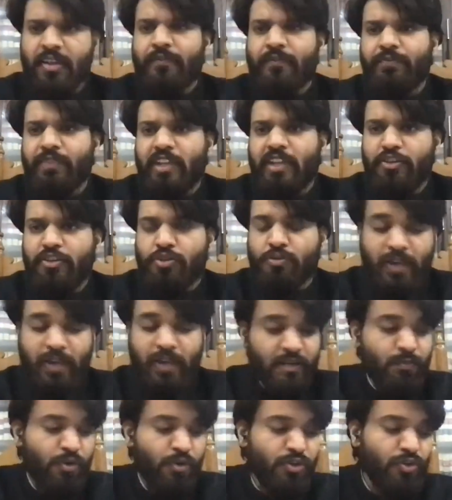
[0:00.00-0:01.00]
then you might
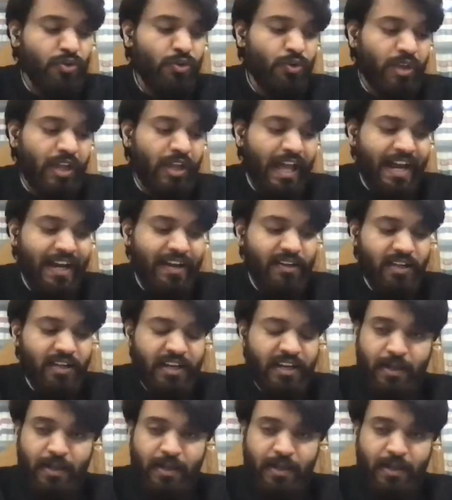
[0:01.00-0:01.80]
want to look at an